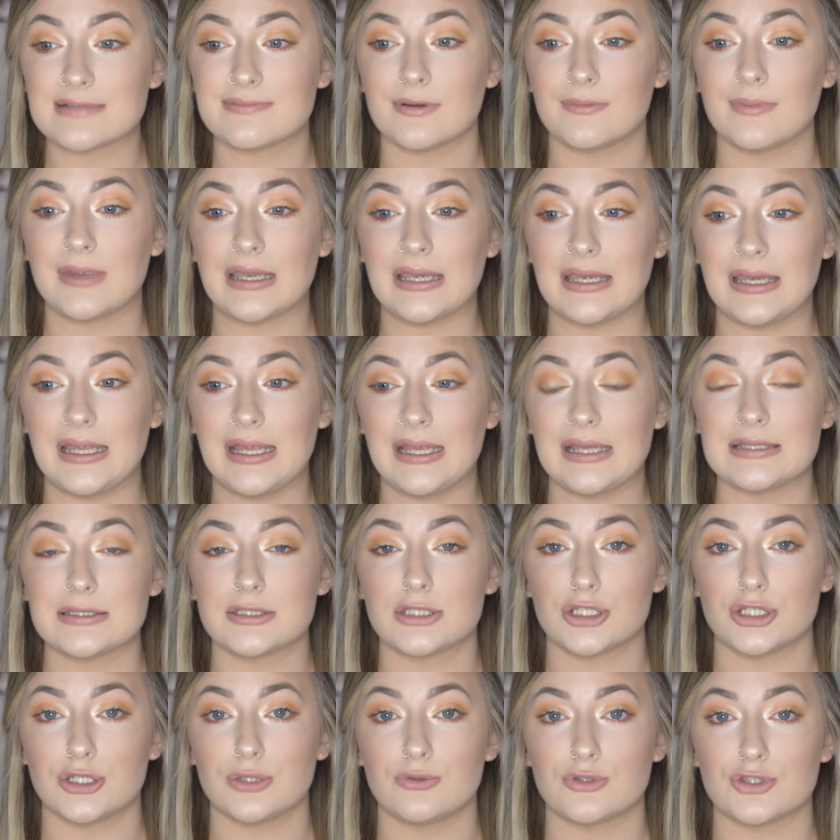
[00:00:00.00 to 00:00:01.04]
but we need
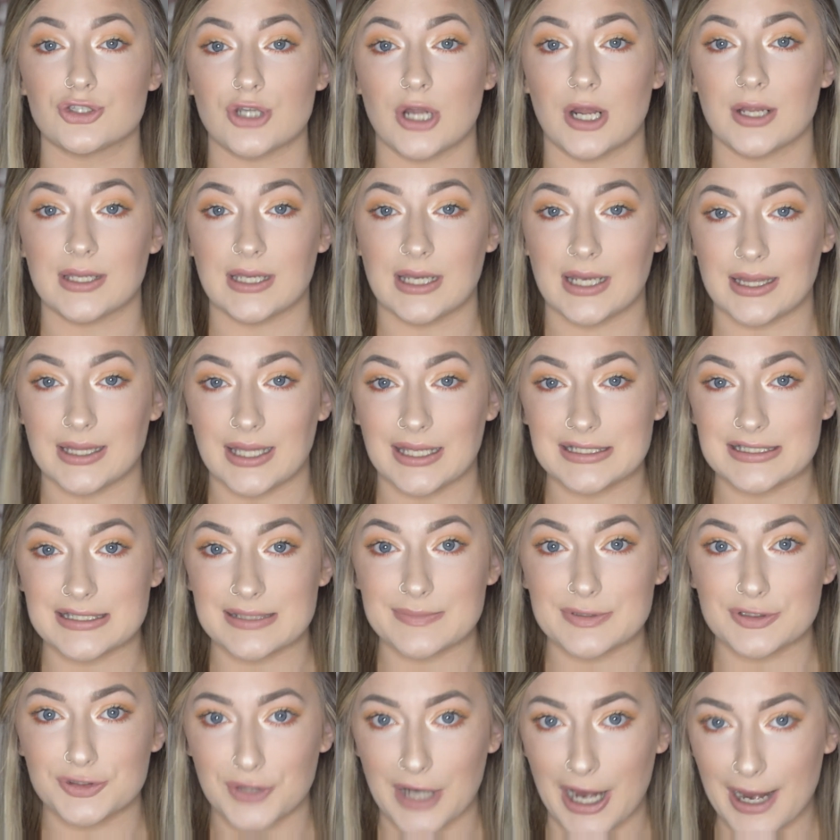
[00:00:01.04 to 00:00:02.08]
to start getting like
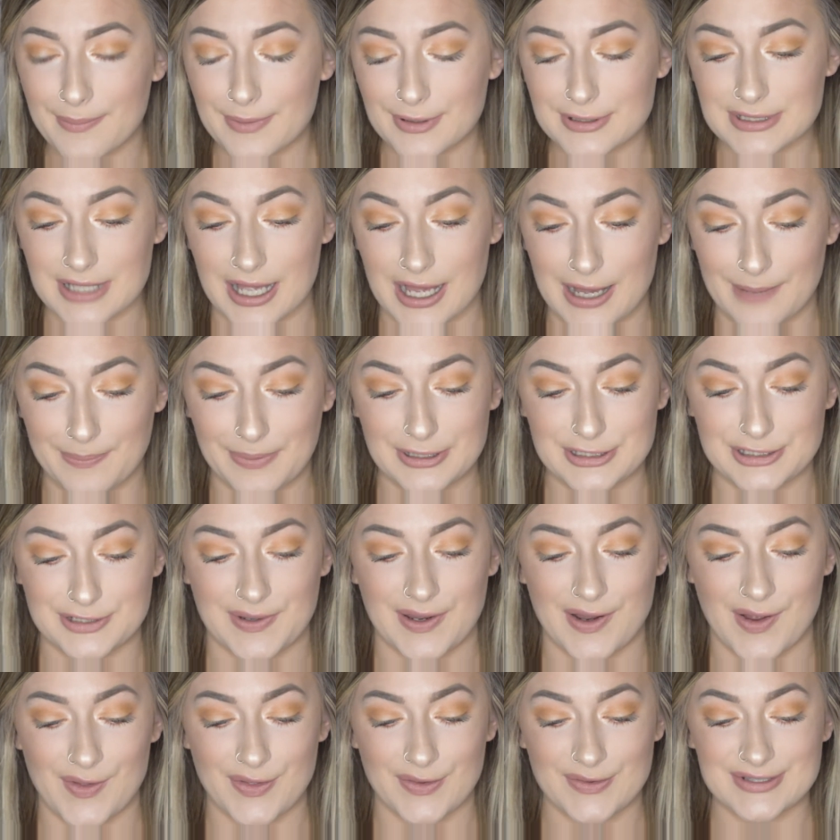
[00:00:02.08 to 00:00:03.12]
subscribers up and
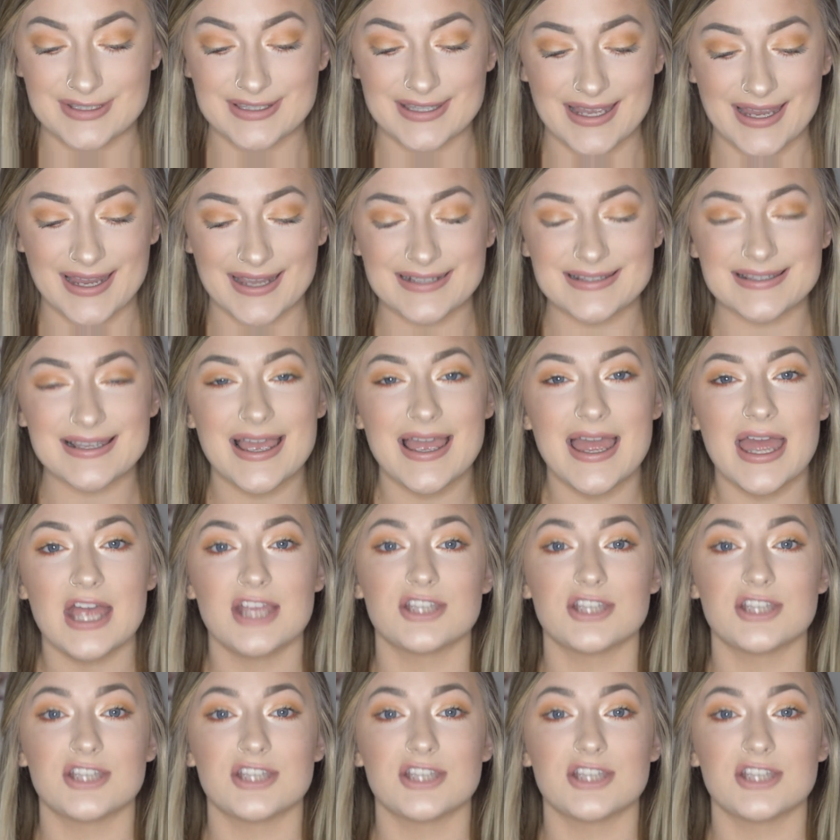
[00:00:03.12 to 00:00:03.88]
doing all those things.